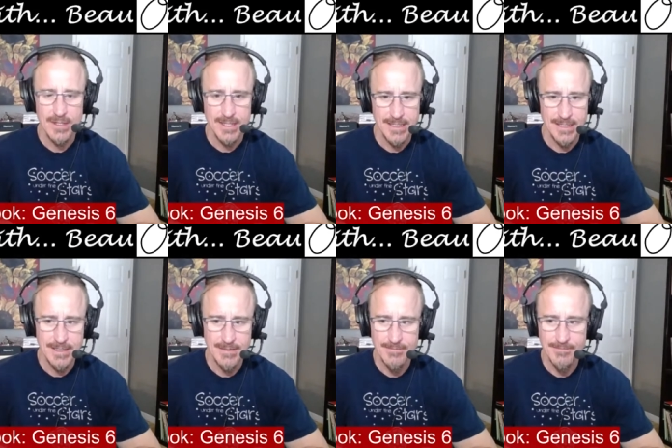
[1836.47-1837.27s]

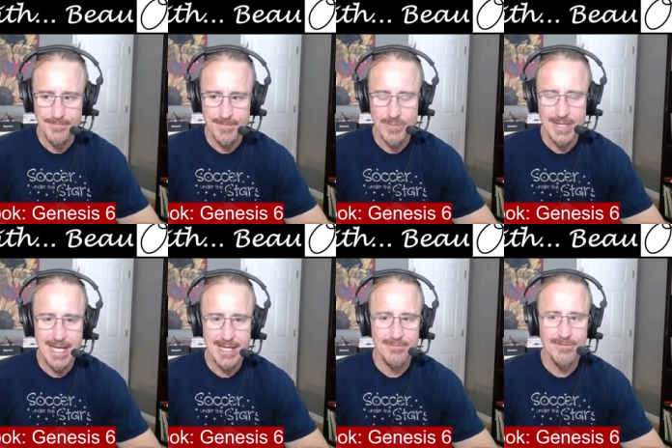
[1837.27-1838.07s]
Um, we
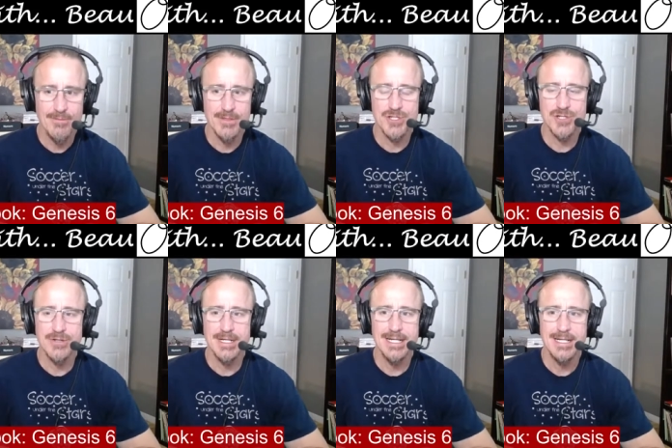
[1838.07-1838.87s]
ate from the
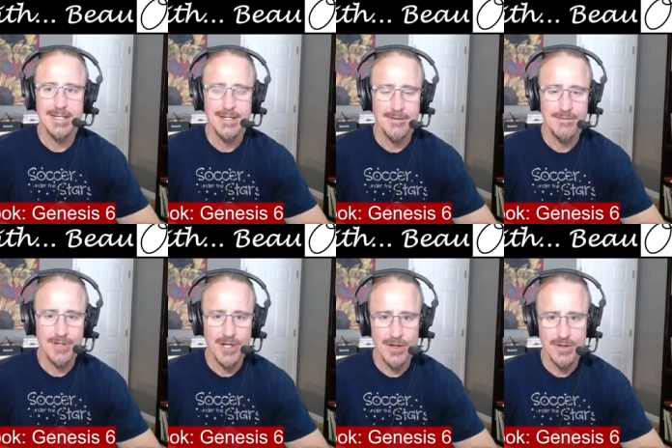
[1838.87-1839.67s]
tree of the
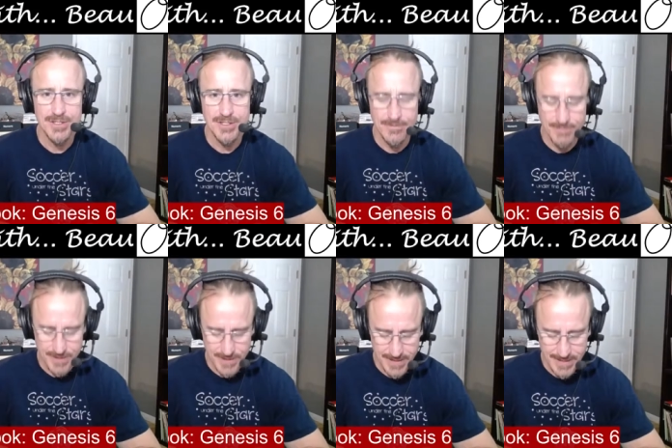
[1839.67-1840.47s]
knowledge of
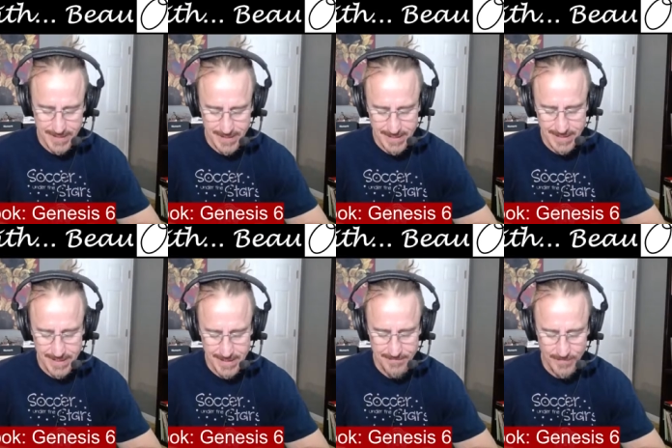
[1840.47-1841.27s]
good and
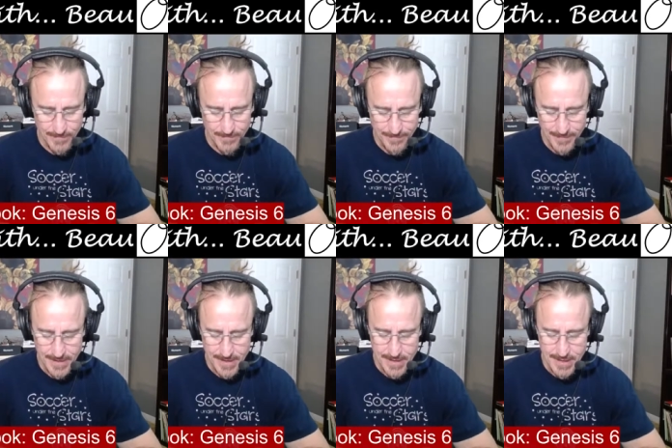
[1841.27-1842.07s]
evil.
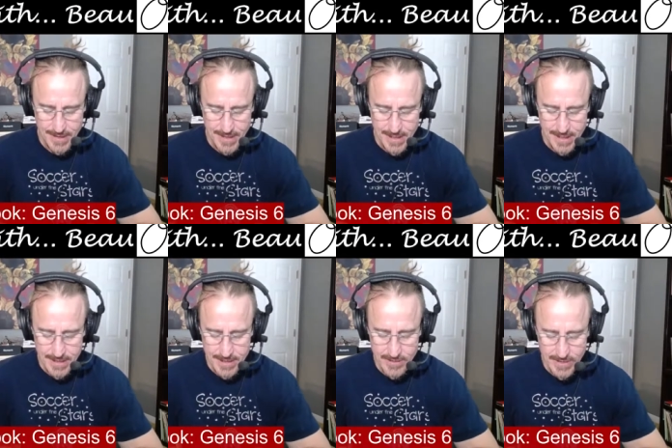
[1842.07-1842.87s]

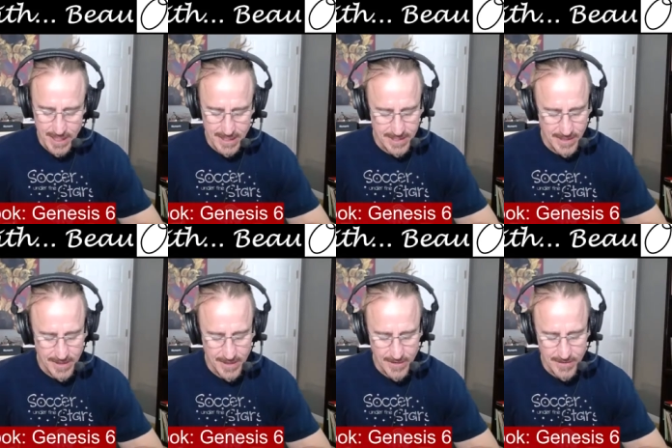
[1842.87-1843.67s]
So God saw
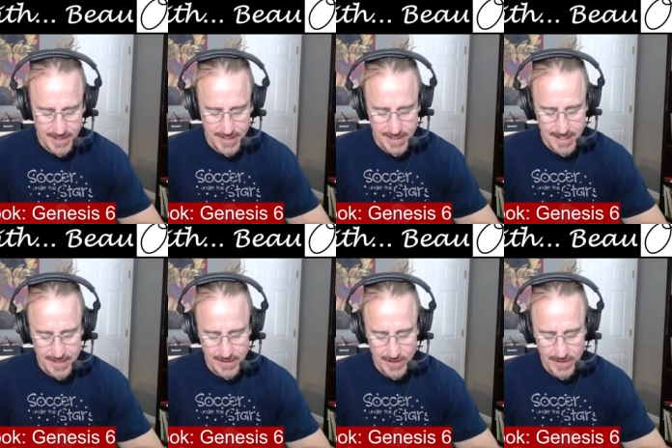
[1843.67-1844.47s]
the earth, and,
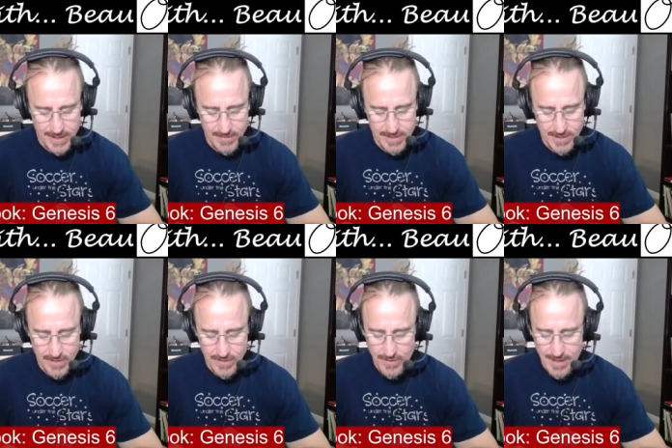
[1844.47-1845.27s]
and look, it was all
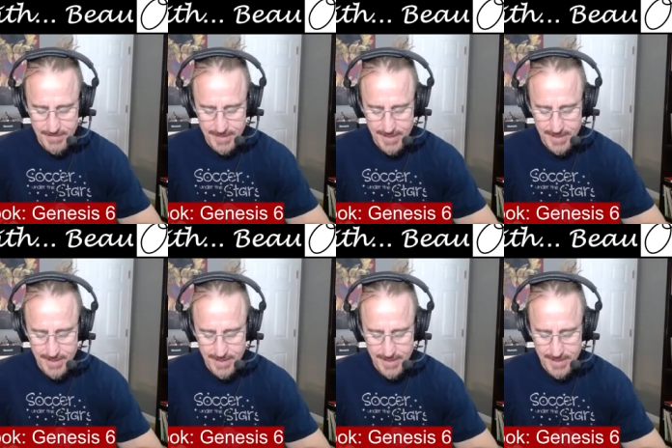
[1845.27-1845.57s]
corrupt,